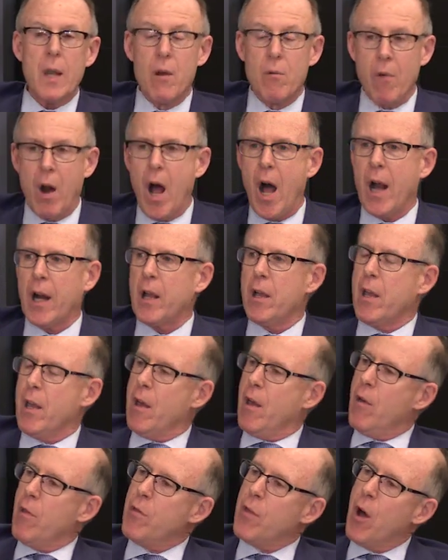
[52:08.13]
Iraq,
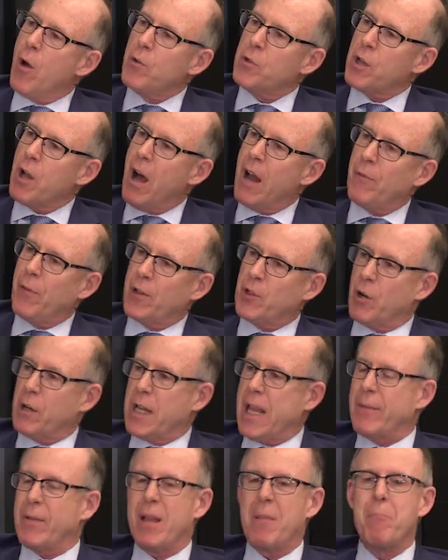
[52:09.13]
those conflicts
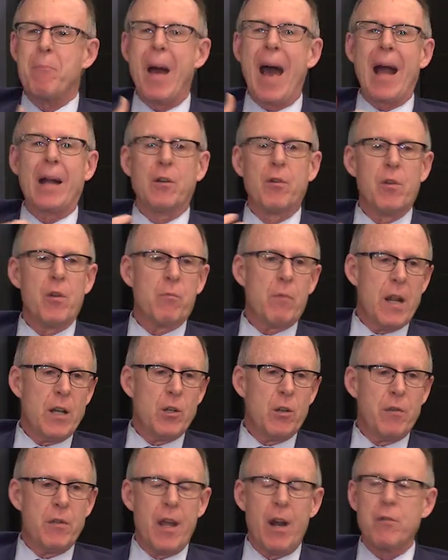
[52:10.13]
are giving back to the
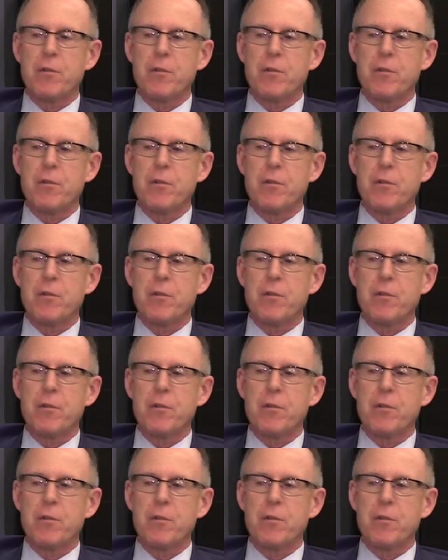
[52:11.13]
region.